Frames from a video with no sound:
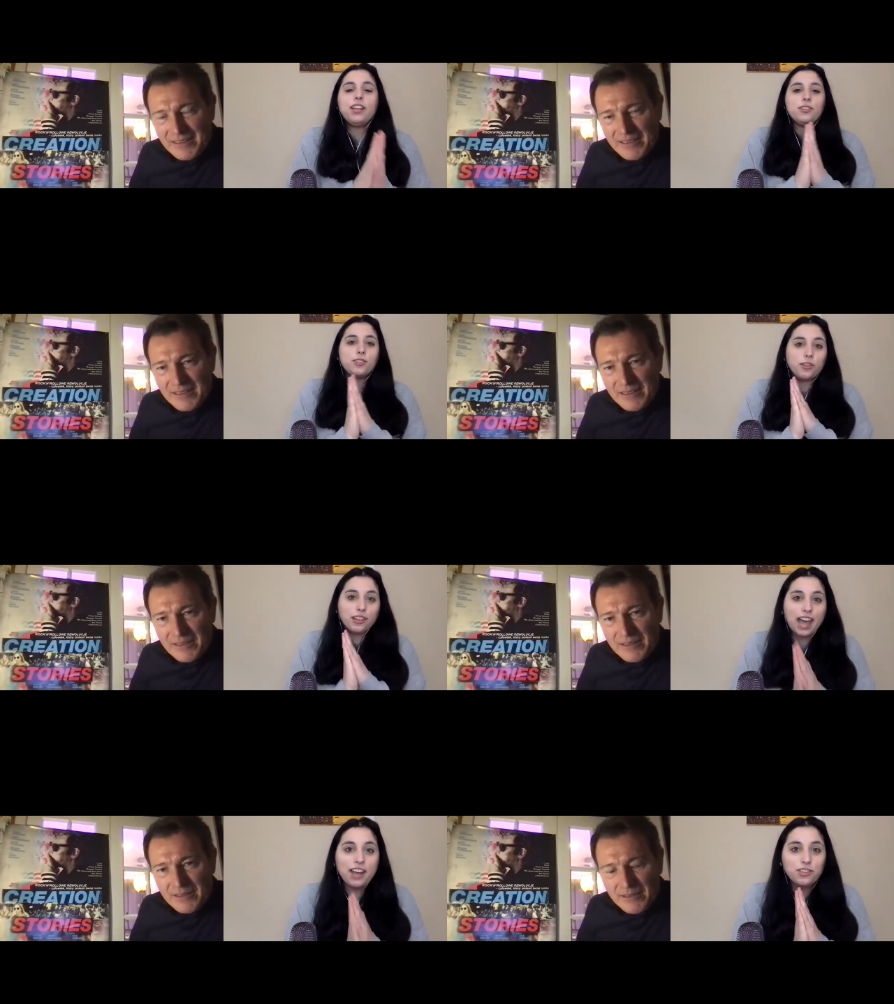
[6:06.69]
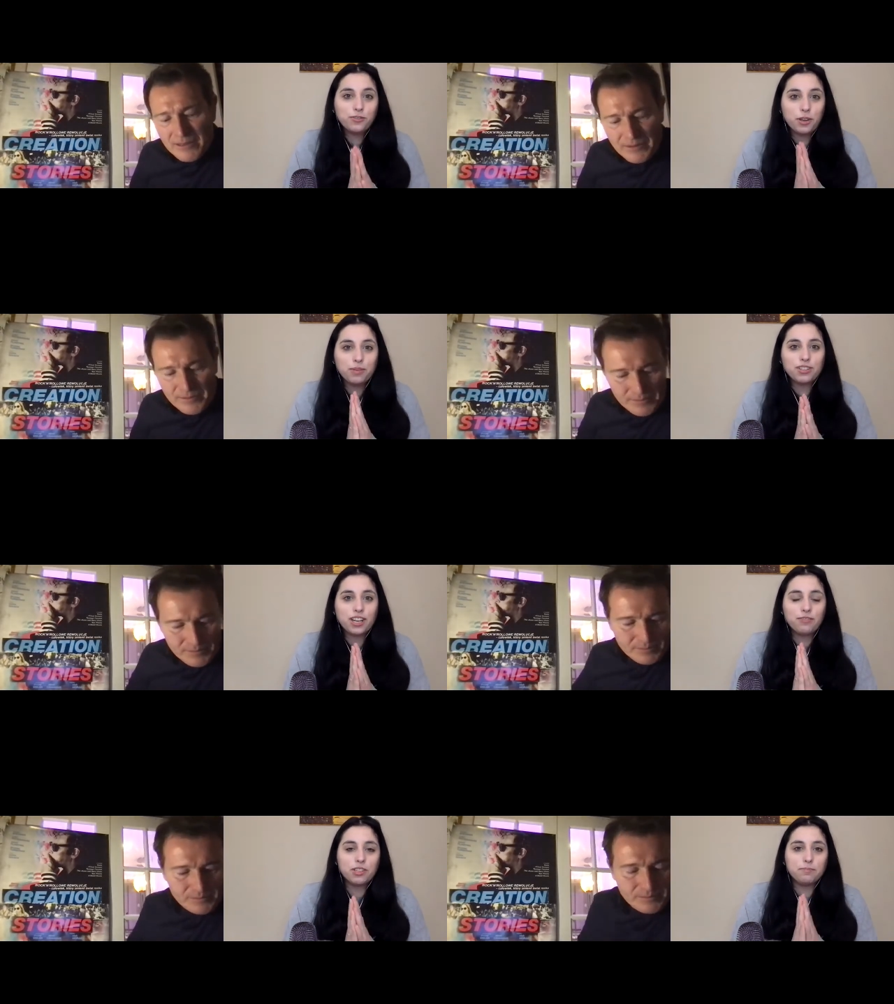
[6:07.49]
Speaker 1: So the last film you
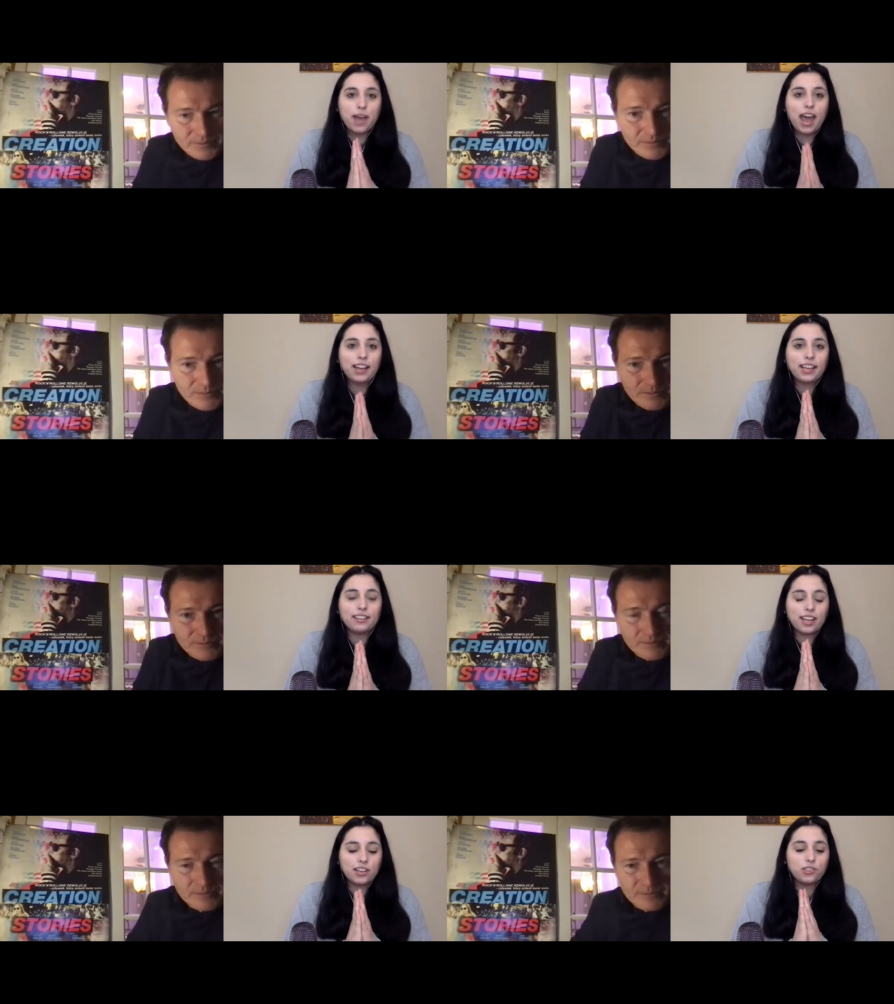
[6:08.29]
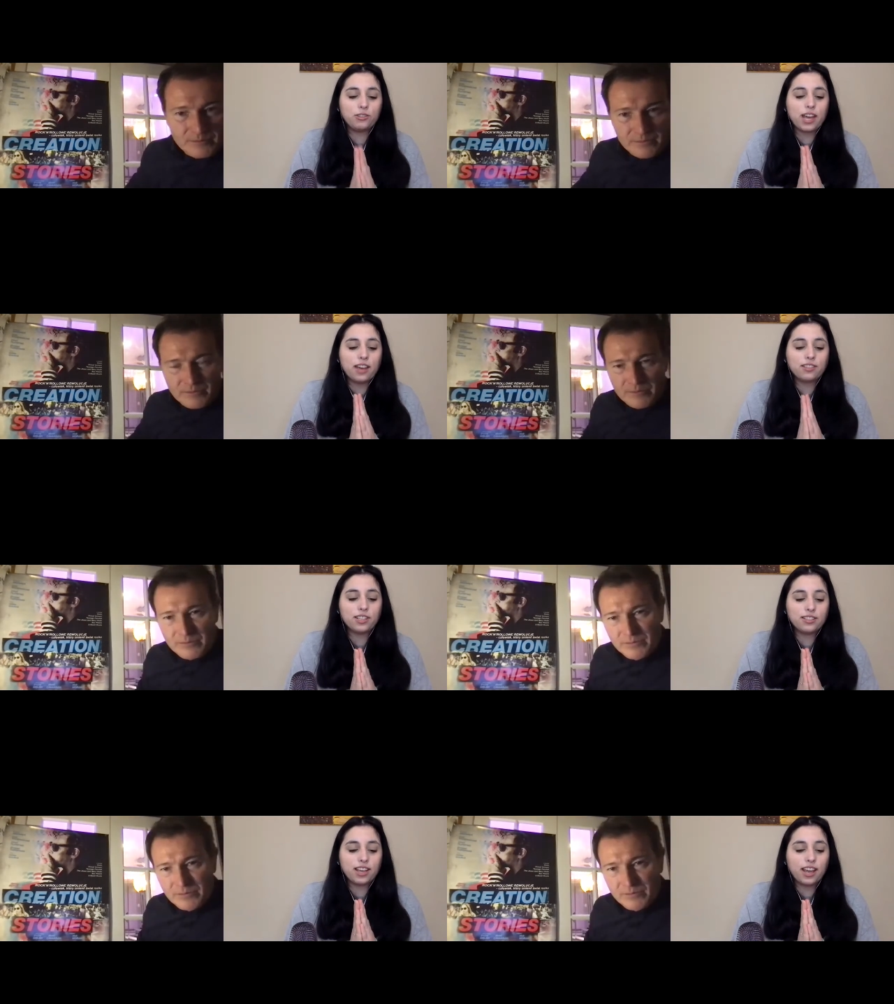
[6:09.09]
did was back in like
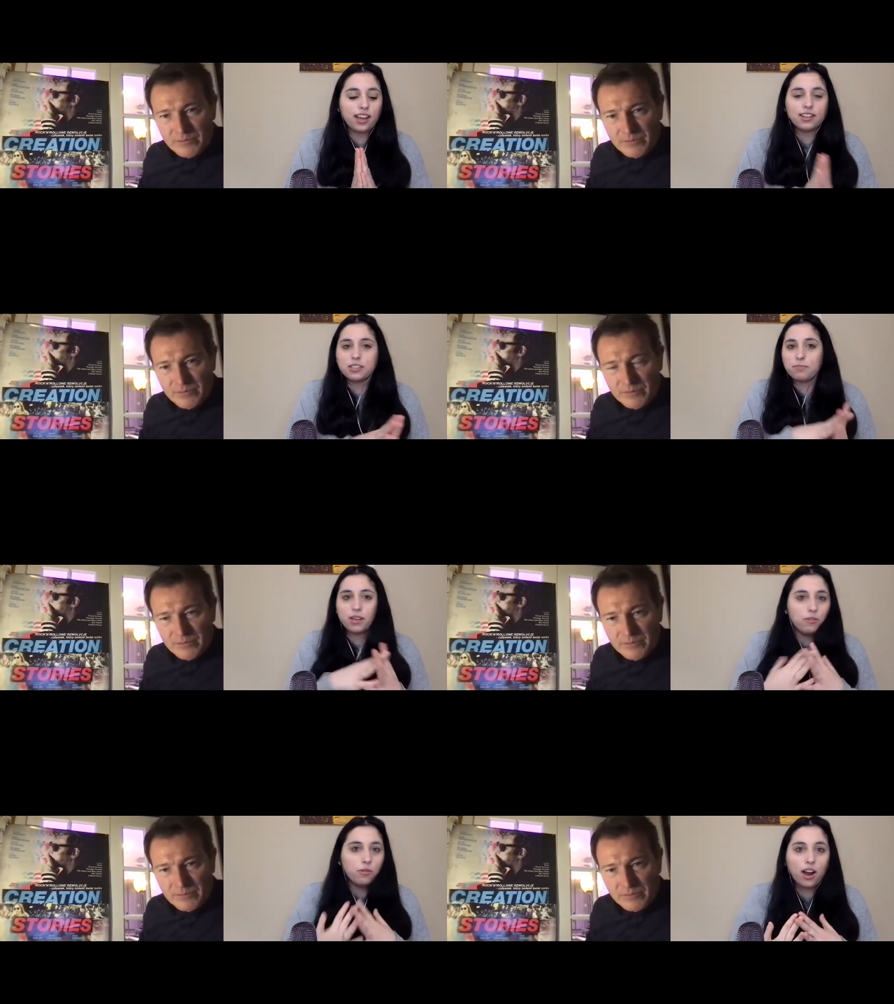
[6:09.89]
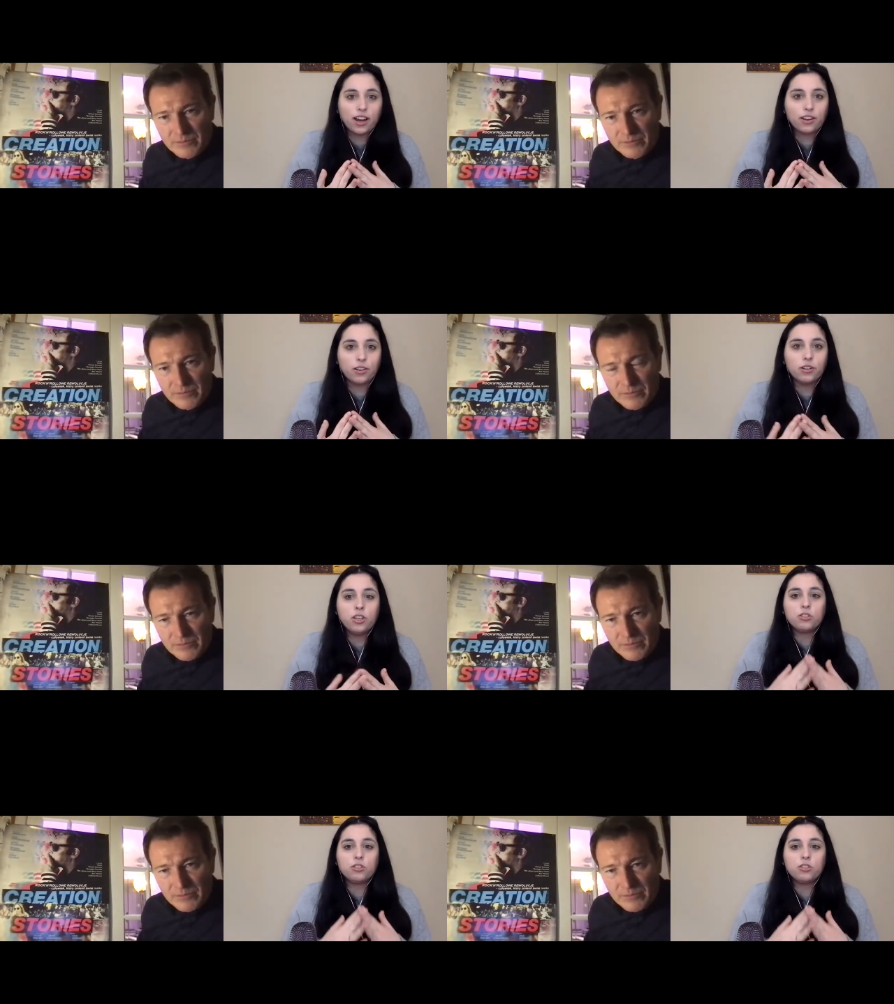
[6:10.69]
2010. It's been a while.